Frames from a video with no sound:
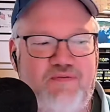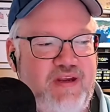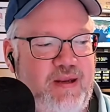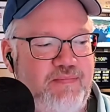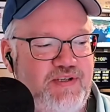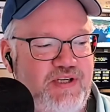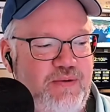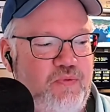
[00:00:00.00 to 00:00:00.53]

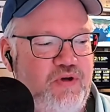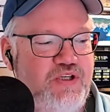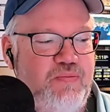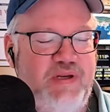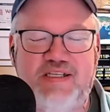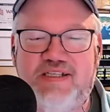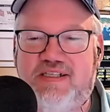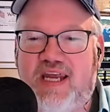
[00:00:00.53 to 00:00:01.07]
Gibson, which
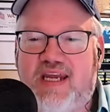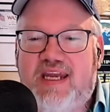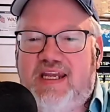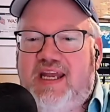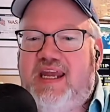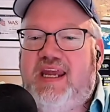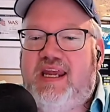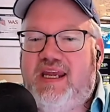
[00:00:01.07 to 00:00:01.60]
means Dickie
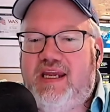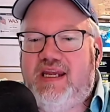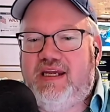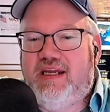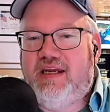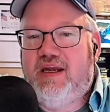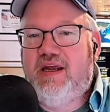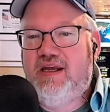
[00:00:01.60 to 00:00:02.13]

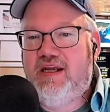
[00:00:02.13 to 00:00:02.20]
D